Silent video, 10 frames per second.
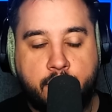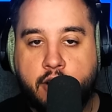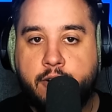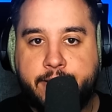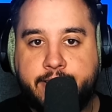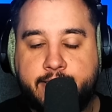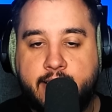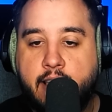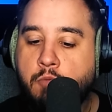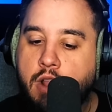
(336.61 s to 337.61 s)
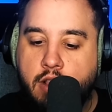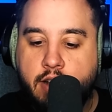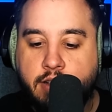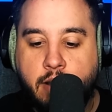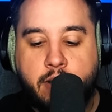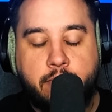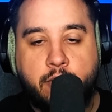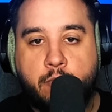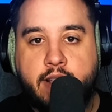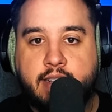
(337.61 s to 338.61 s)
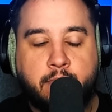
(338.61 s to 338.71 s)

they're going to say, well, look, WWE is